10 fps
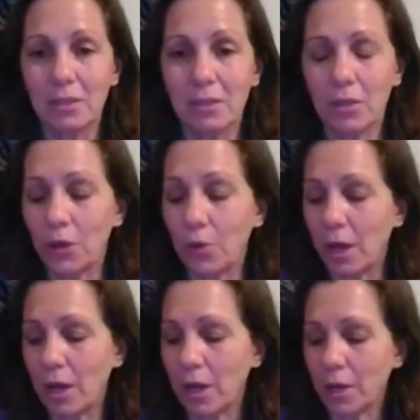you know,
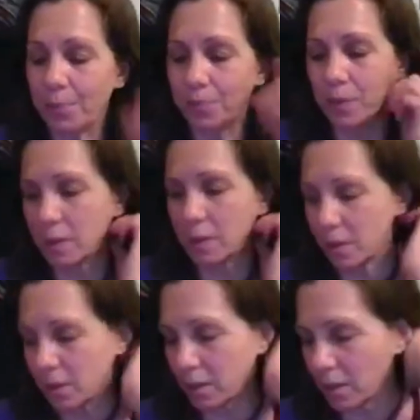um,
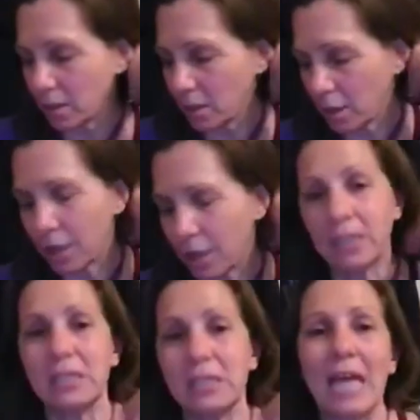on
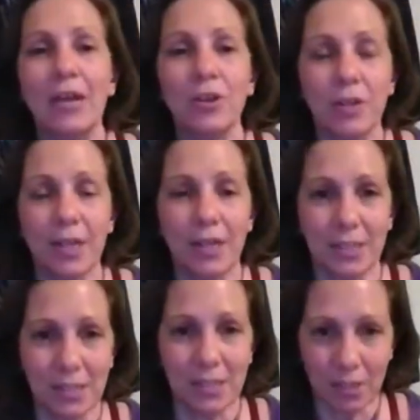the
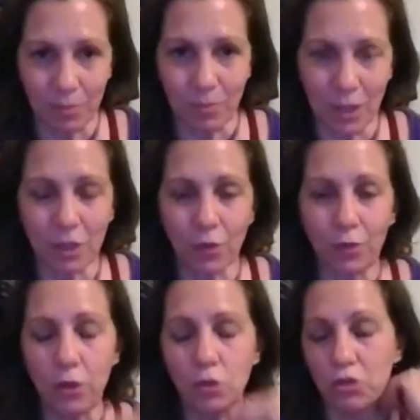Saturdays in the
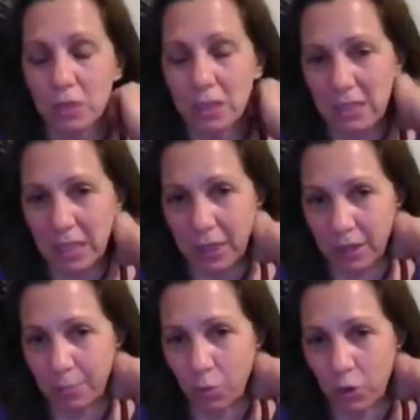future, the
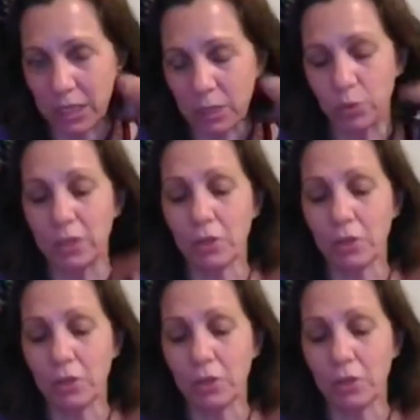Saturday mornings, we're going